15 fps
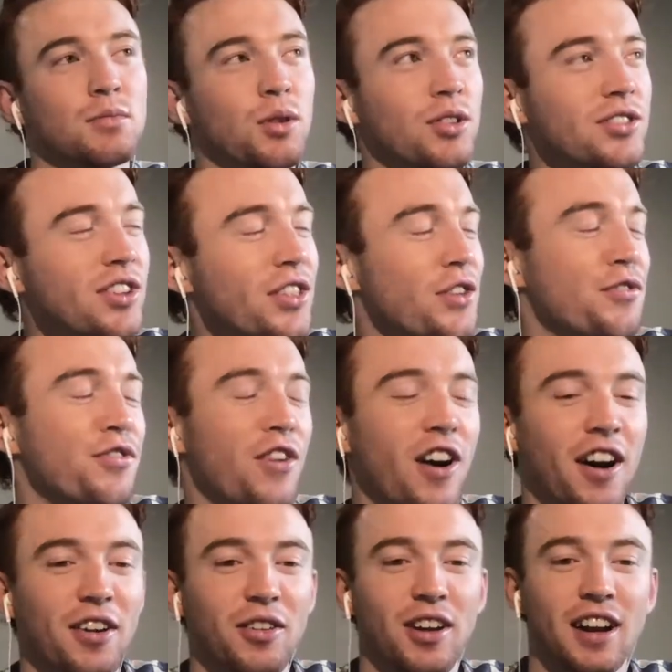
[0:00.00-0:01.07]
well, it's not the
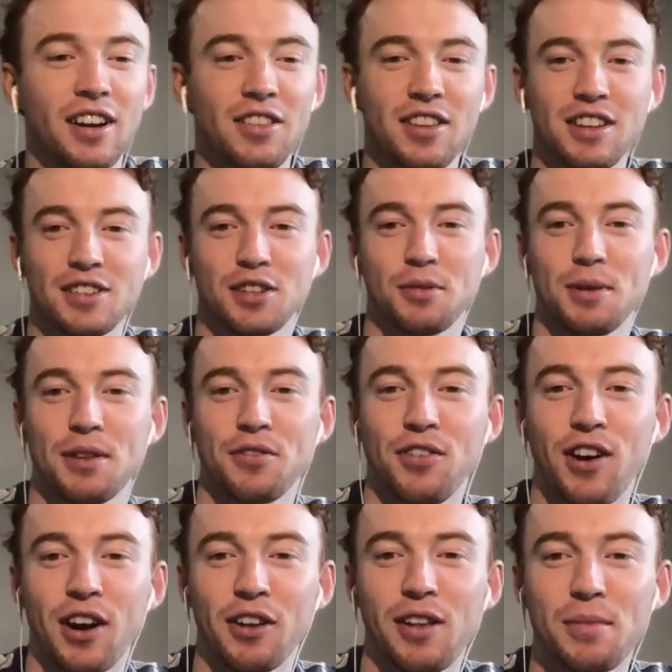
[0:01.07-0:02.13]
final, I don't think it's going to be the
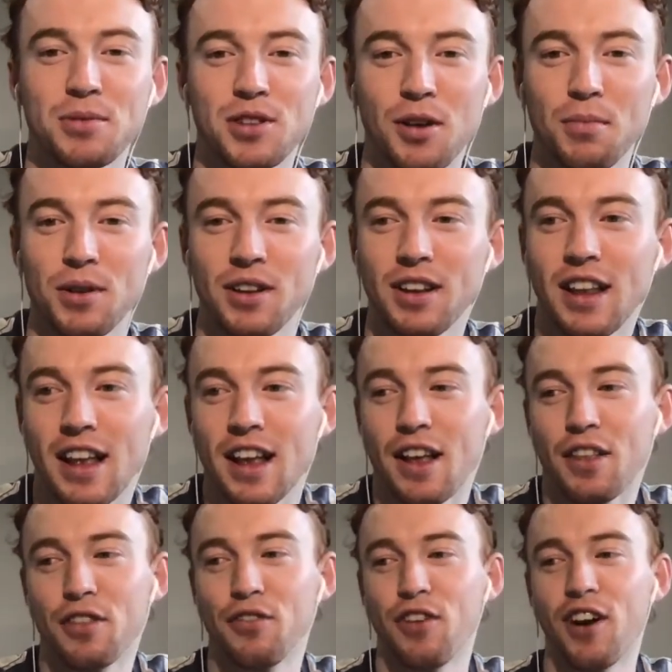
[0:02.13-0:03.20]
final episode, but
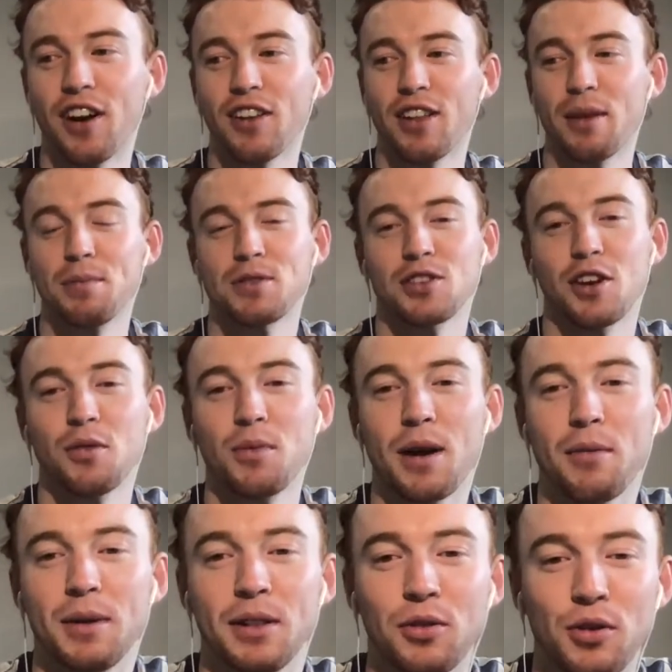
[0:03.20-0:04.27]
the final episode
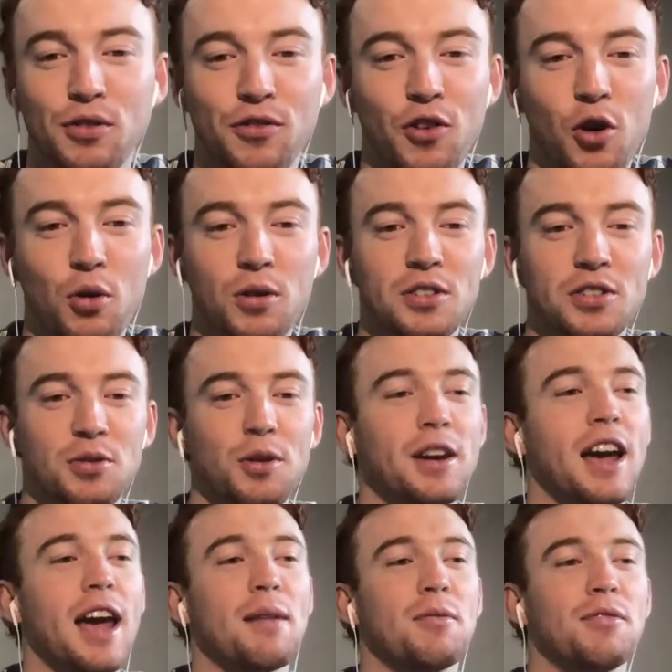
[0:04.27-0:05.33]
where we look forward to
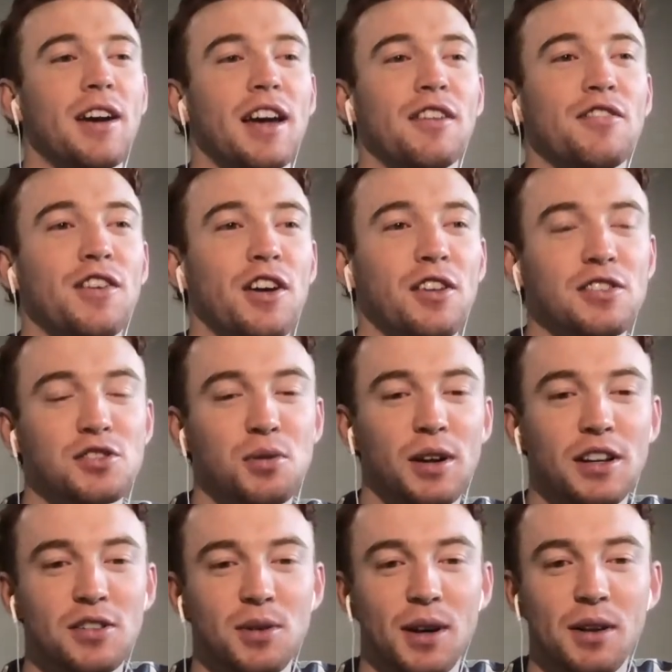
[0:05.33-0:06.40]
a game of AFL in
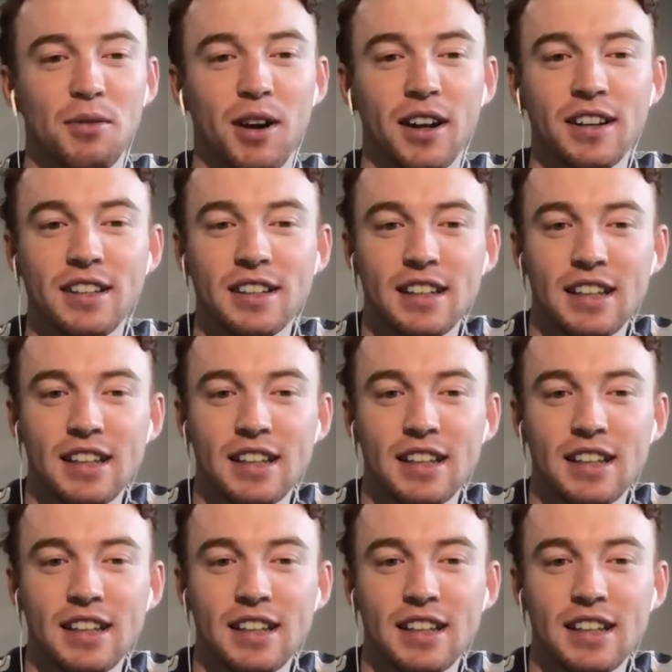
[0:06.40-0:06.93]
2021.